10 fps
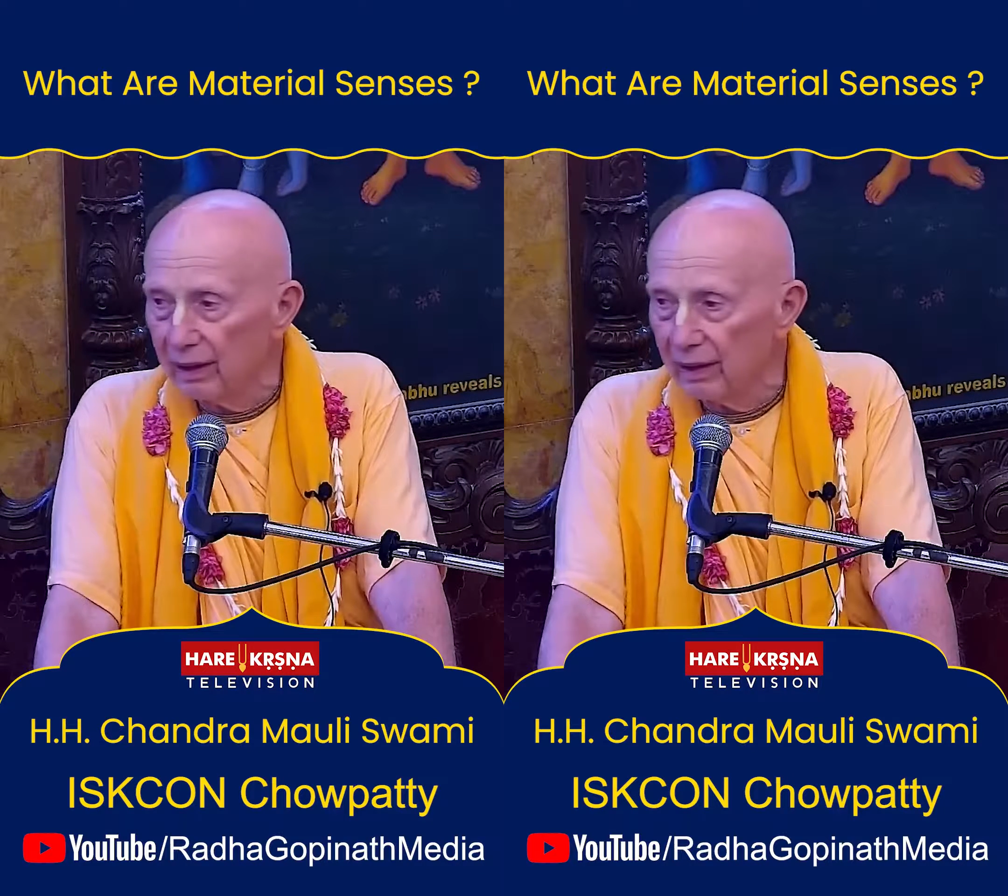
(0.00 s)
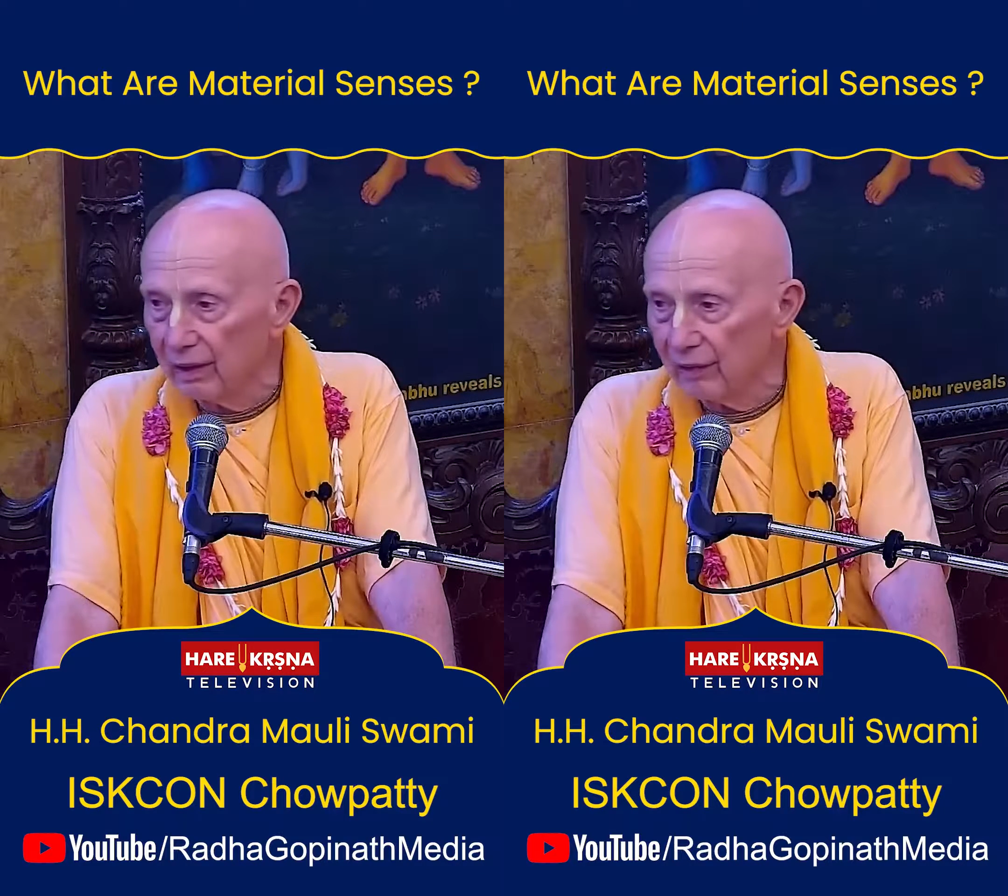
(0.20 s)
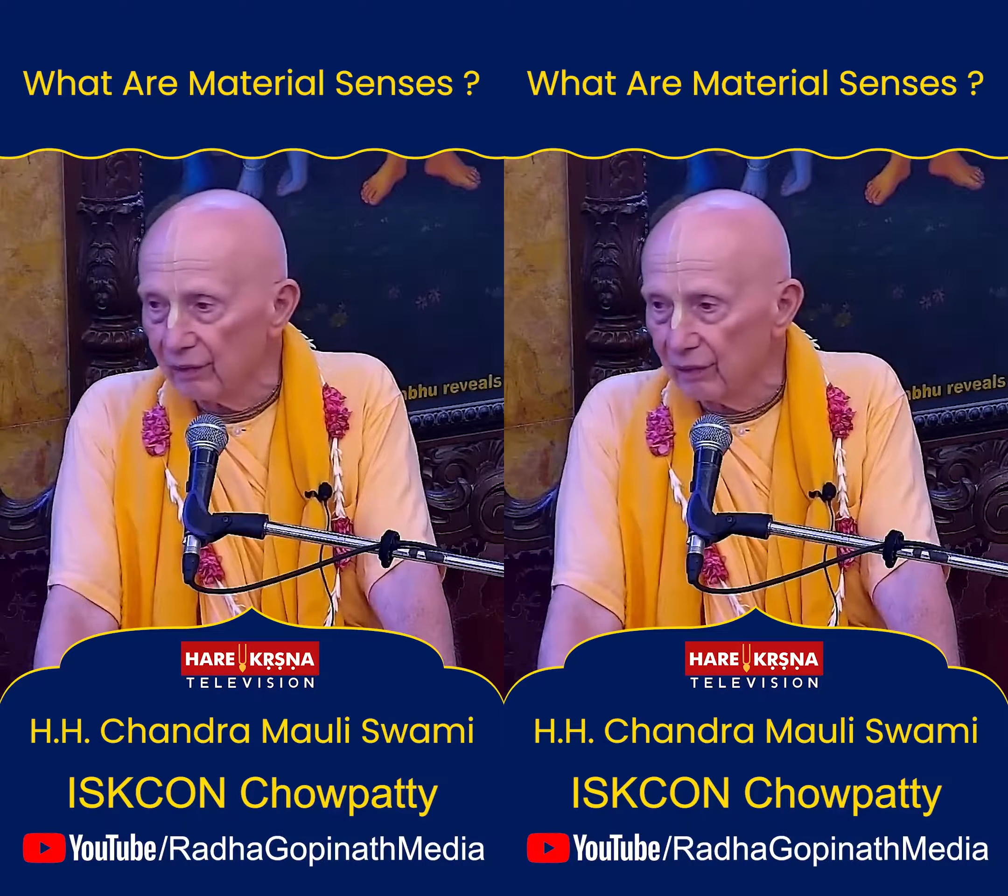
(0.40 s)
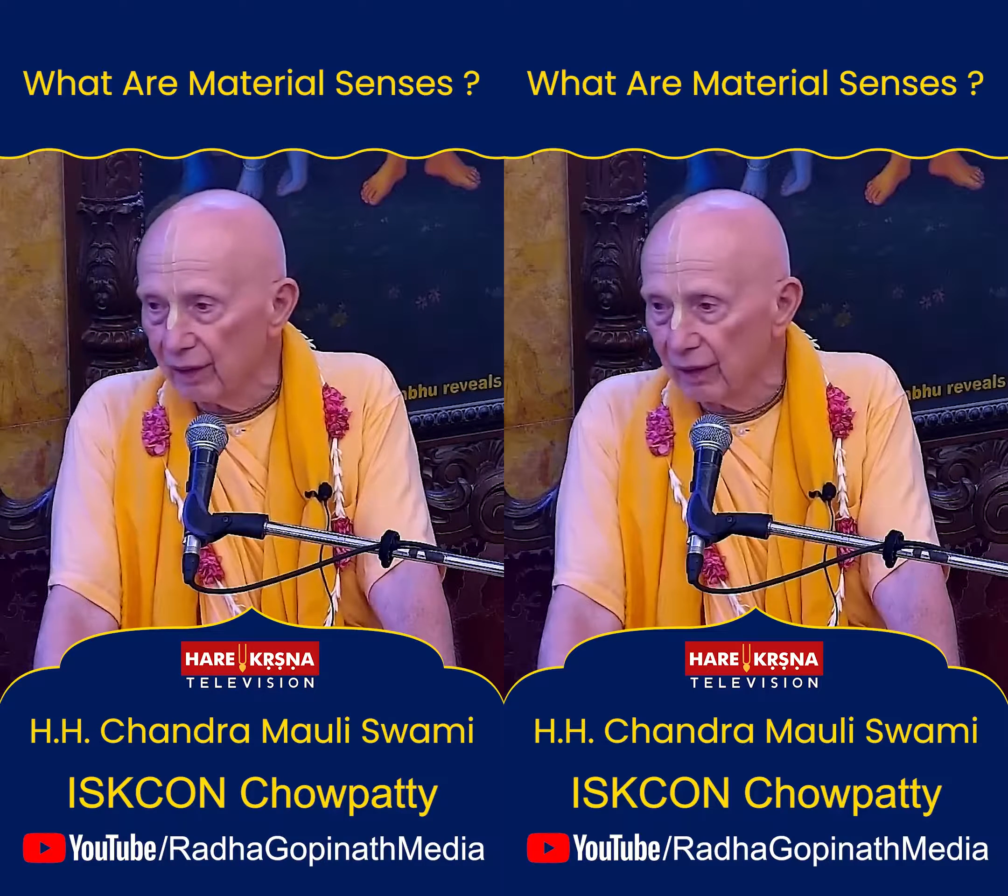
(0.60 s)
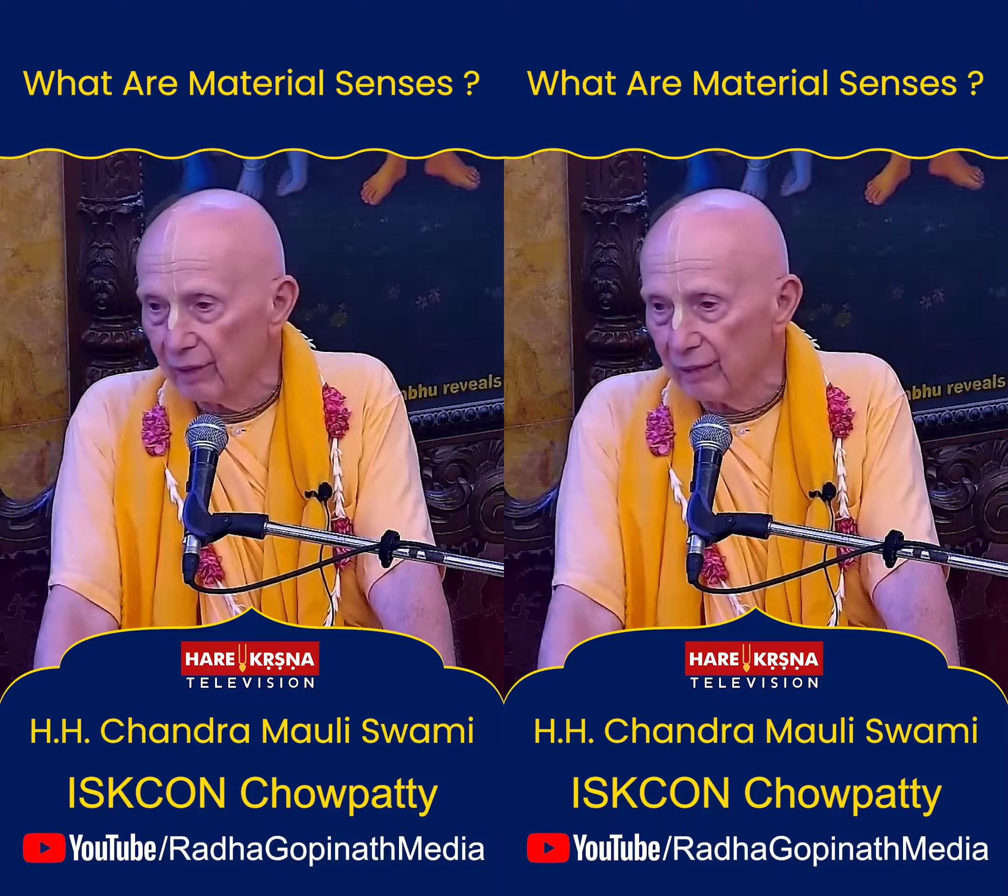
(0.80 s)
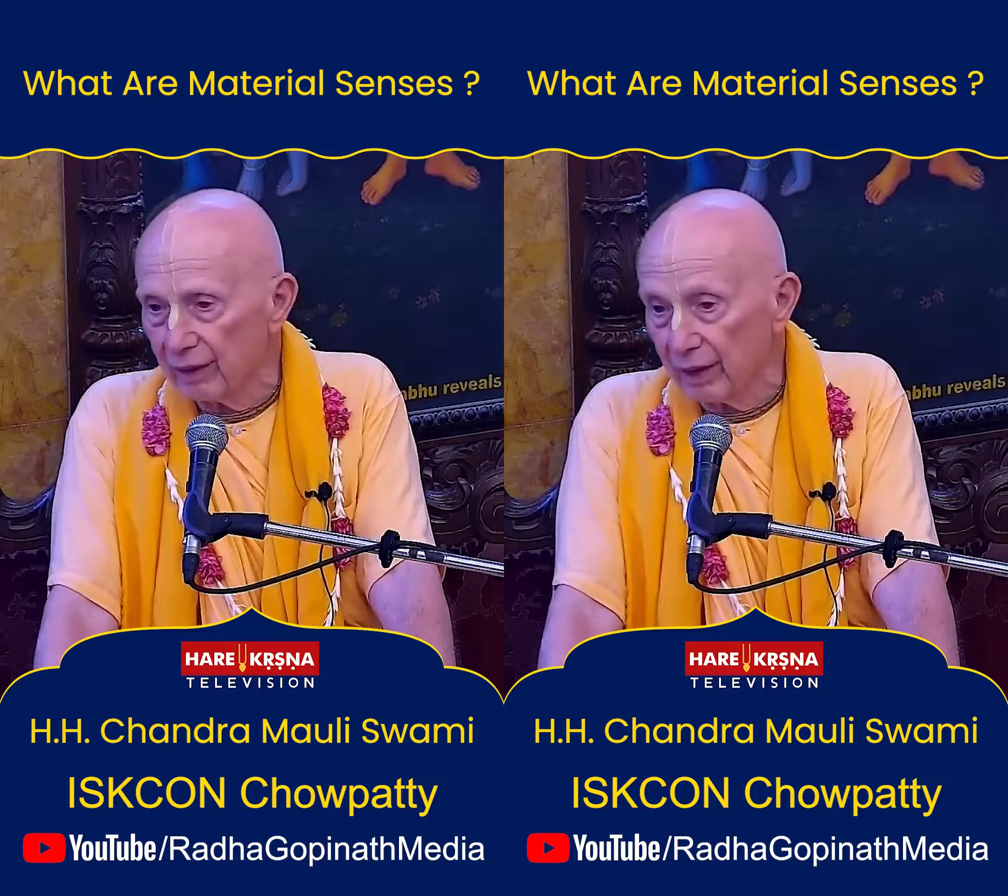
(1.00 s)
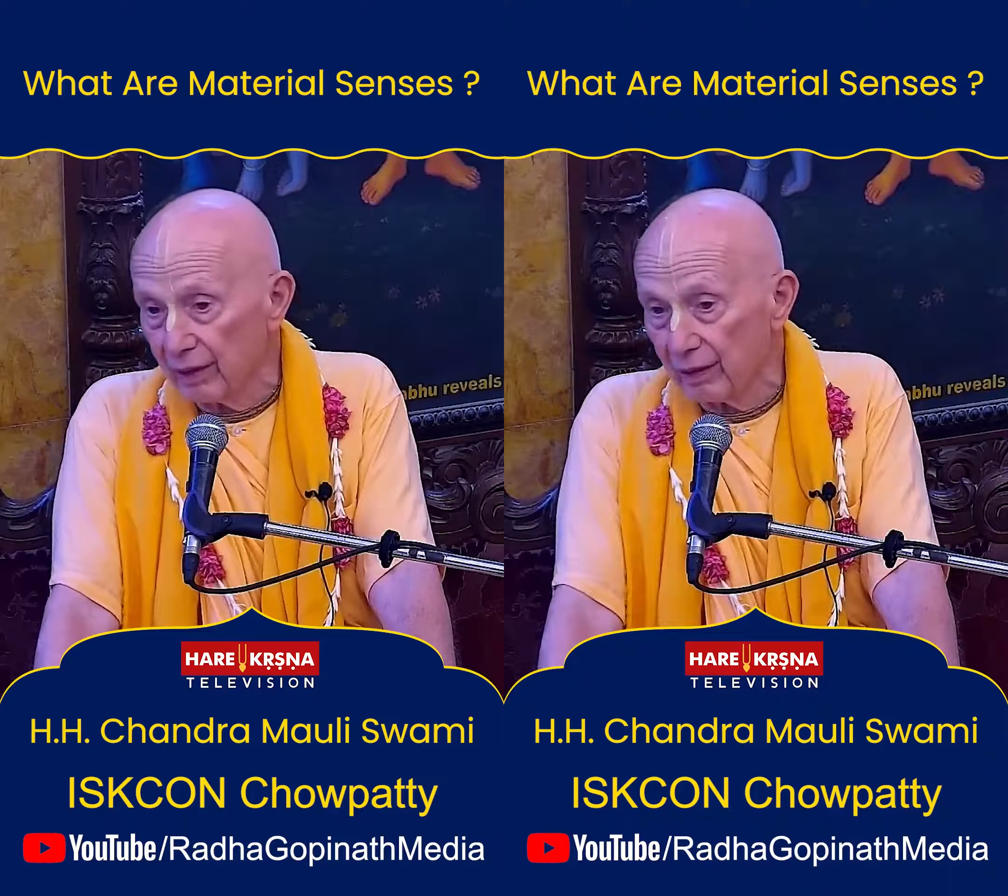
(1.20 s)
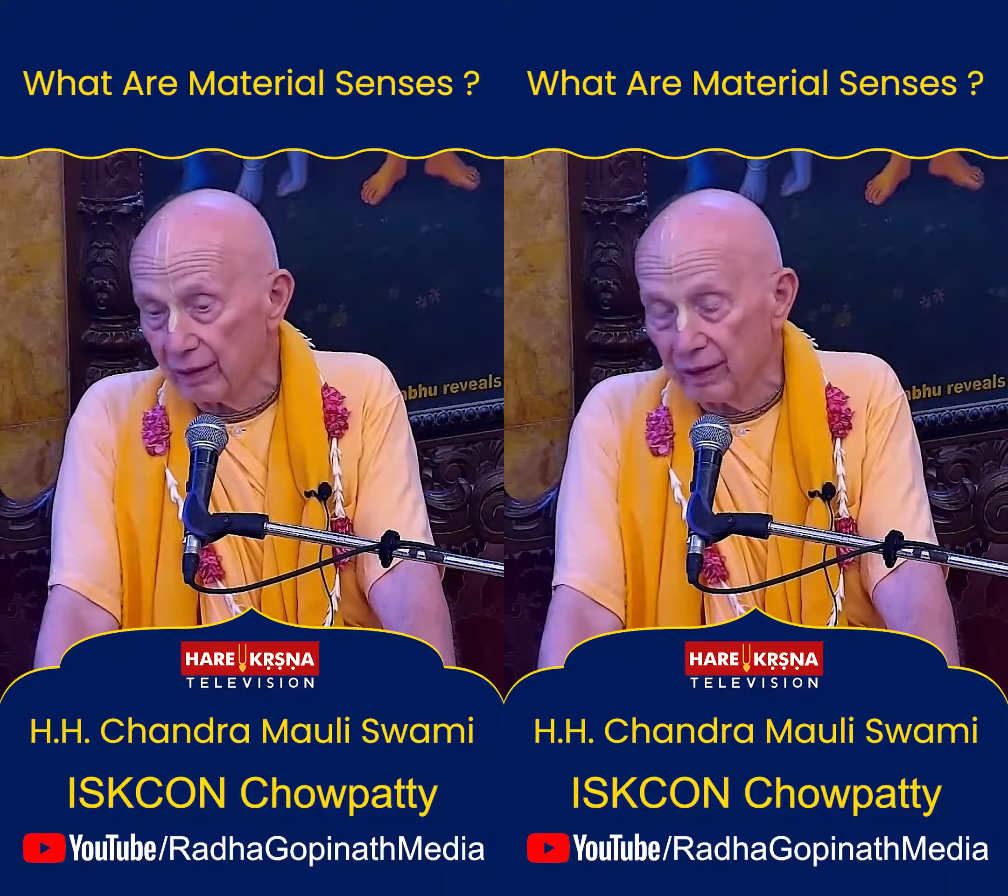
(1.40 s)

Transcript: and therefore they are, they are